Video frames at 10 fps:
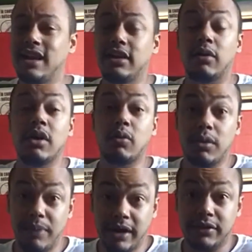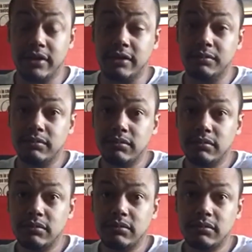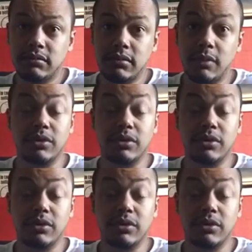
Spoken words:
No, we're better than you. And